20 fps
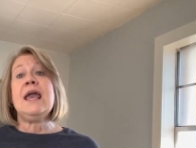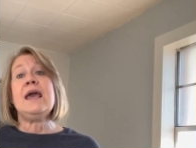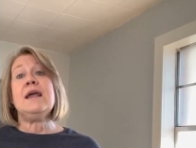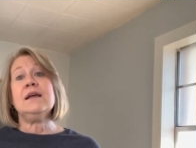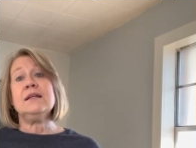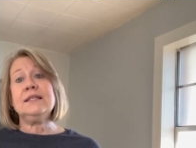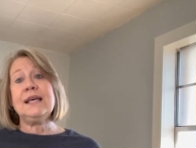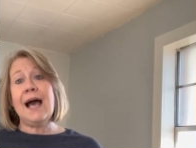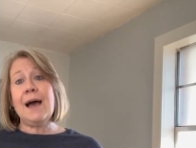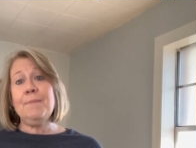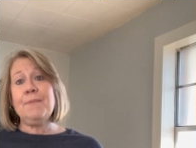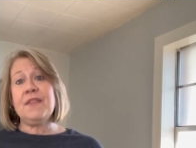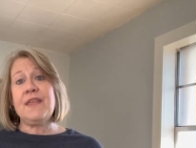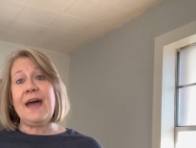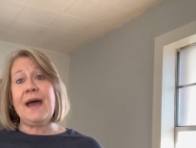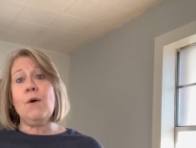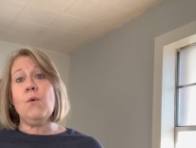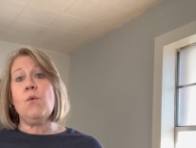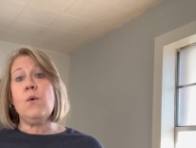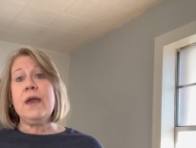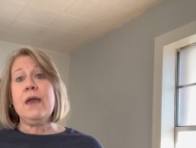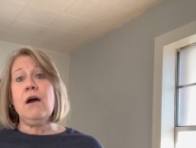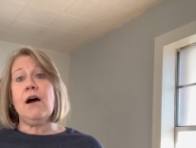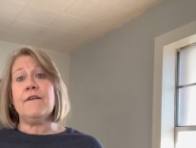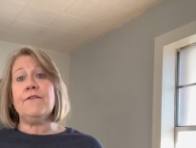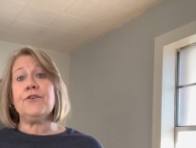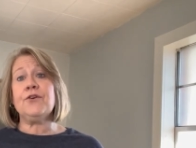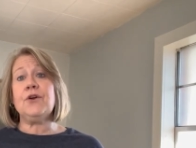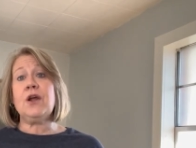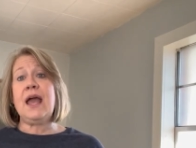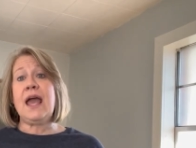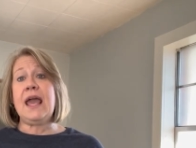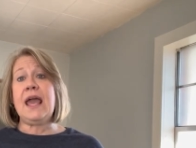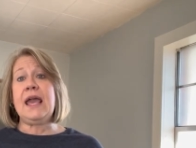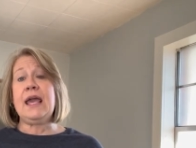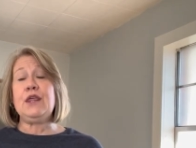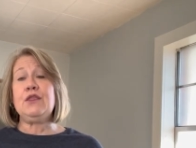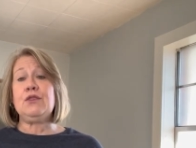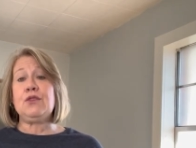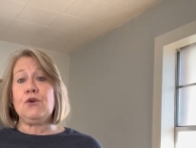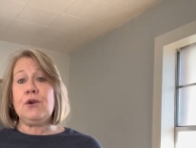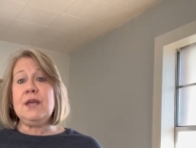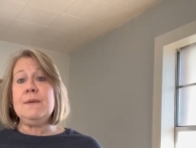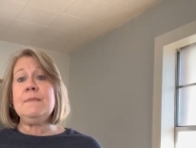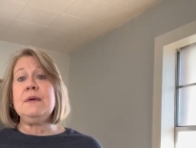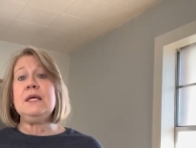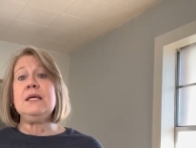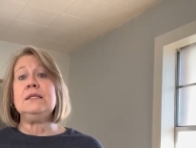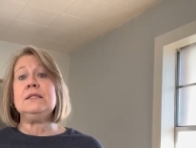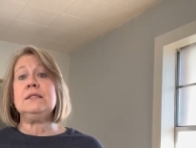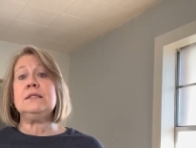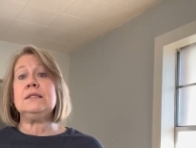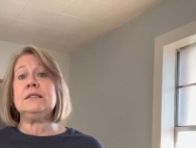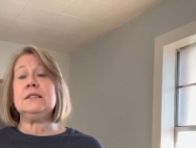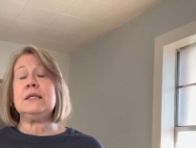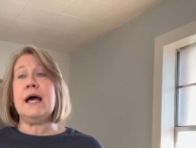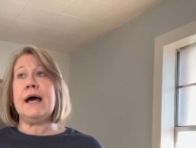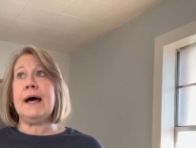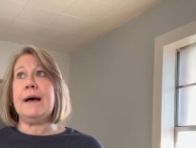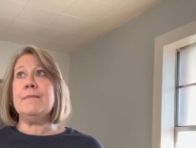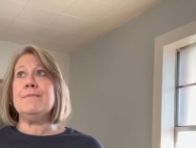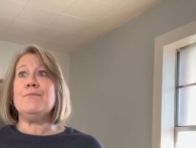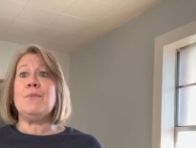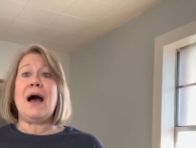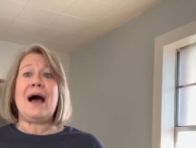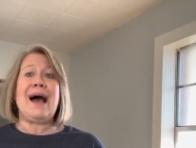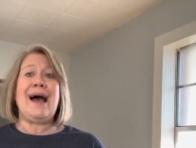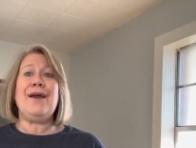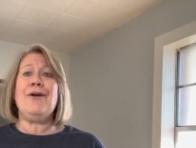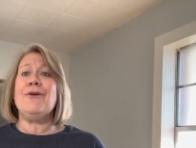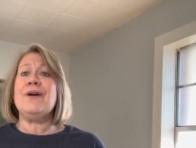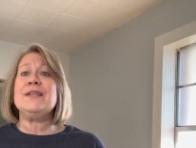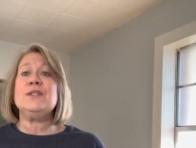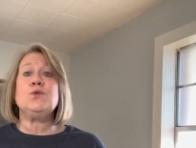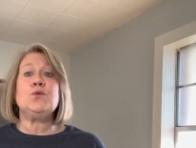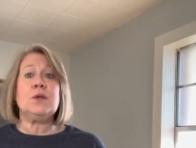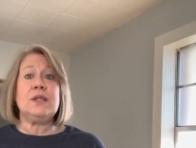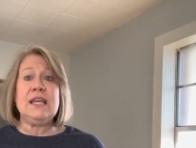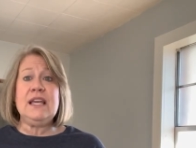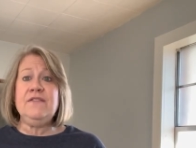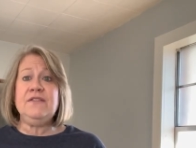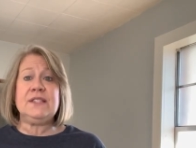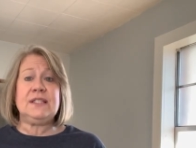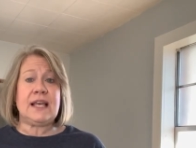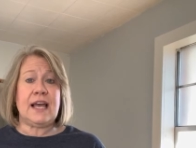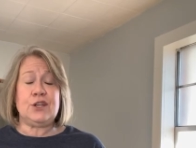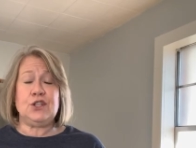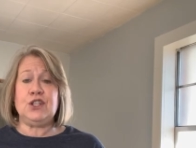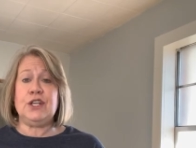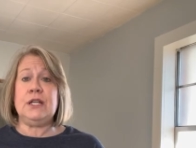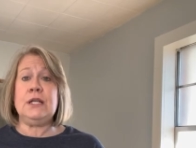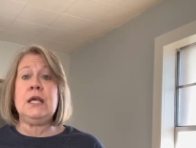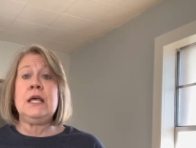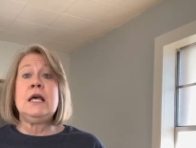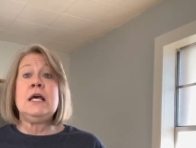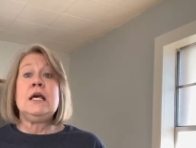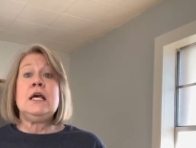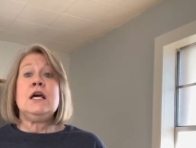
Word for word: And on top of that, we offer a thirty minute um, I R S relief session